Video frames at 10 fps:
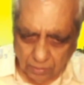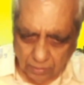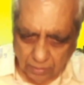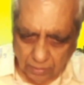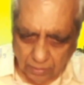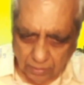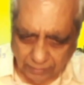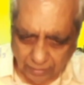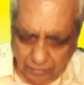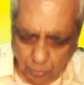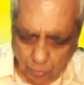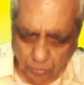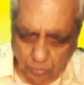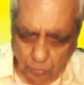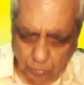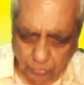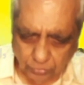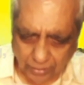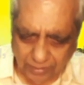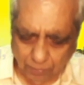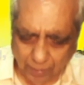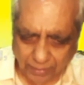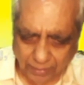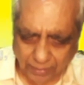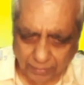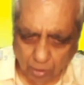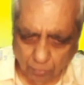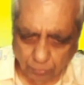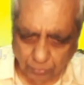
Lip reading: As I told you, study pattern of